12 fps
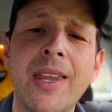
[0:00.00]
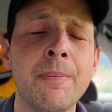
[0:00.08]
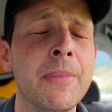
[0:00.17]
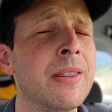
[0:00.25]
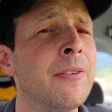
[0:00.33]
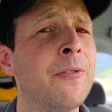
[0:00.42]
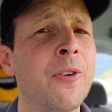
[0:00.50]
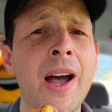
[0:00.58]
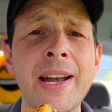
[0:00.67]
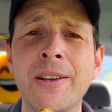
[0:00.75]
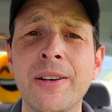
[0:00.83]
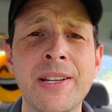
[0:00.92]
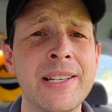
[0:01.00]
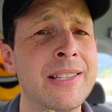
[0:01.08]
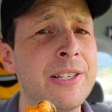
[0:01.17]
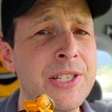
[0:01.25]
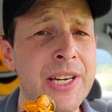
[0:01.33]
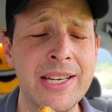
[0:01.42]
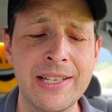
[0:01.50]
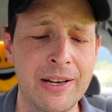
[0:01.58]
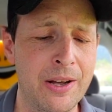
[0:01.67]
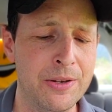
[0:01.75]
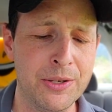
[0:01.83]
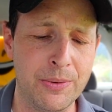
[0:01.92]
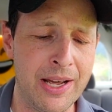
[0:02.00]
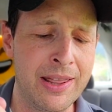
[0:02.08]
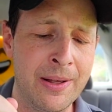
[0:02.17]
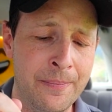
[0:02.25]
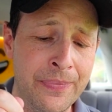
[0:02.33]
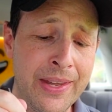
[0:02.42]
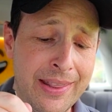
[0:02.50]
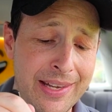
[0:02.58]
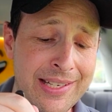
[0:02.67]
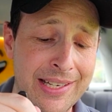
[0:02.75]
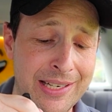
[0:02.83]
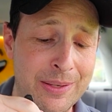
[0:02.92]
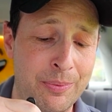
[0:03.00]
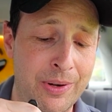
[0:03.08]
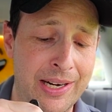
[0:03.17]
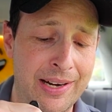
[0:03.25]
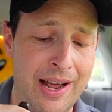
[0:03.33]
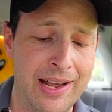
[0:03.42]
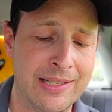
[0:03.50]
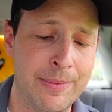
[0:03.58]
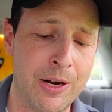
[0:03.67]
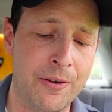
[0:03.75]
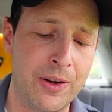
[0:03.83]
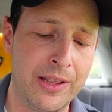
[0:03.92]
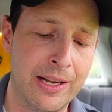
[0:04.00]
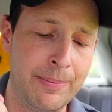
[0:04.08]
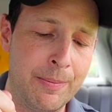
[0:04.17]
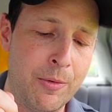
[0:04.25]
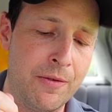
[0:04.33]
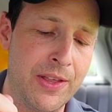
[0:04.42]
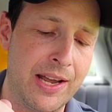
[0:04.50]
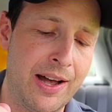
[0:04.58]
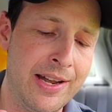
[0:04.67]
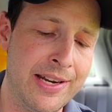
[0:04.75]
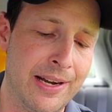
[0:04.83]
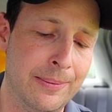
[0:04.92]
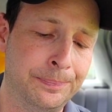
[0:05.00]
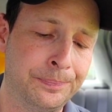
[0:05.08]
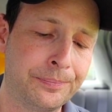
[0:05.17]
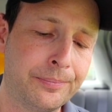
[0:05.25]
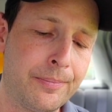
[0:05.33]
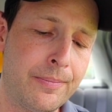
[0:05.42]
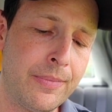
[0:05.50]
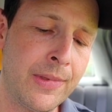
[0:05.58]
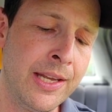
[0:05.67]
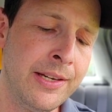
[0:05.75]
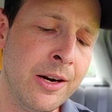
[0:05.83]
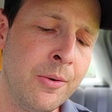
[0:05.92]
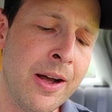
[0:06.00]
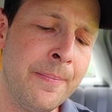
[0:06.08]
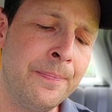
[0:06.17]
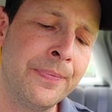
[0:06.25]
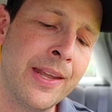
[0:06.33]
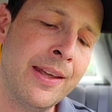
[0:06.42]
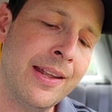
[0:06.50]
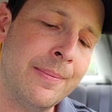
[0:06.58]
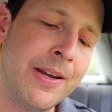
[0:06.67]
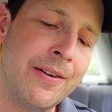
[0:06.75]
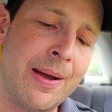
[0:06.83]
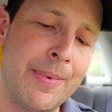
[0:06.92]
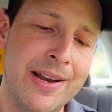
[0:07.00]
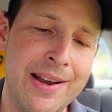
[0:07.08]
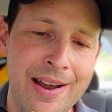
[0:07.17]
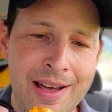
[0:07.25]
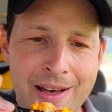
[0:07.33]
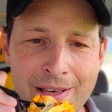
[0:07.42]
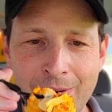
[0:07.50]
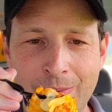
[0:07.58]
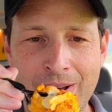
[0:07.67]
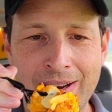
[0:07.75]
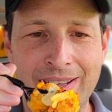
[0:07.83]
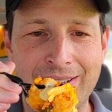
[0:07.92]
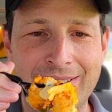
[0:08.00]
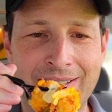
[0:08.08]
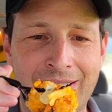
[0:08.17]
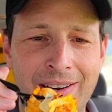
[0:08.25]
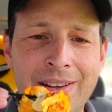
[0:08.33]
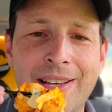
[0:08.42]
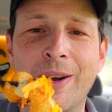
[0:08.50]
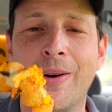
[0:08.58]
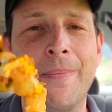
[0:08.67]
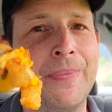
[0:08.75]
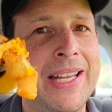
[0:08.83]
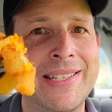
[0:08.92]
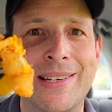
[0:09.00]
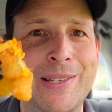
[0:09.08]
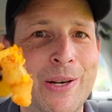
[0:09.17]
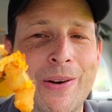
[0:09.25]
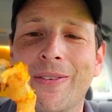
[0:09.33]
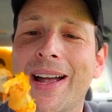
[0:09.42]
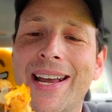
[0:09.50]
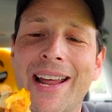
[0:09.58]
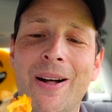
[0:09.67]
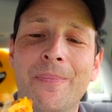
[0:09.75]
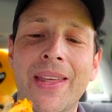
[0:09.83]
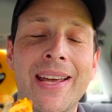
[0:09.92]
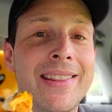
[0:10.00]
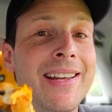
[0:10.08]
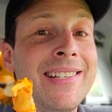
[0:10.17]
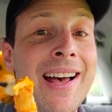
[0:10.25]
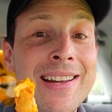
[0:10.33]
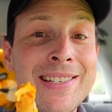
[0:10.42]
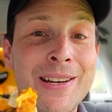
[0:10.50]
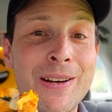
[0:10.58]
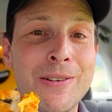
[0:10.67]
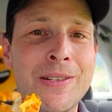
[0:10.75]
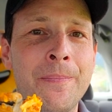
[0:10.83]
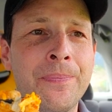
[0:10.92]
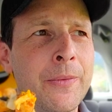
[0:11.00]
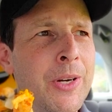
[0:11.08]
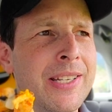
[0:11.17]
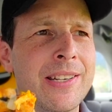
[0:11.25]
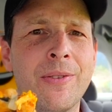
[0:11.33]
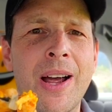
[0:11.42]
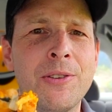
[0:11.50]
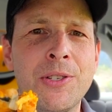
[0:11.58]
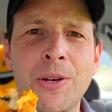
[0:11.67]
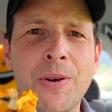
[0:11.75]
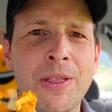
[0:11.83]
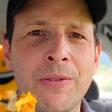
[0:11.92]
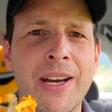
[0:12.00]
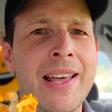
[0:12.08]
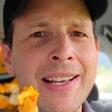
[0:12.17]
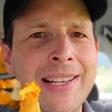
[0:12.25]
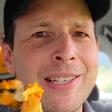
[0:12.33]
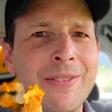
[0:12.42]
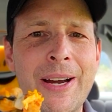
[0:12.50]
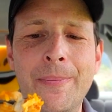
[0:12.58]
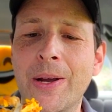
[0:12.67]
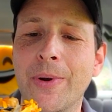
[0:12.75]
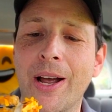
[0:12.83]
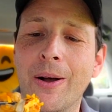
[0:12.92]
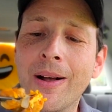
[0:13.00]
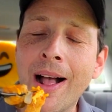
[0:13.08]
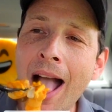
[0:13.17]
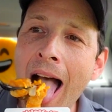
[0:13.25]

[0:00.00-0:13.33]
But the fried goodness, the cheese that goes with, this is pretty nice. Let me go for a little bit more of the onion. And you know what? Let me grab another one of these here. Oh, you know what? Let's just do it right now. The tachos, what is this, round 2 or 3? I think it's 3, here we go.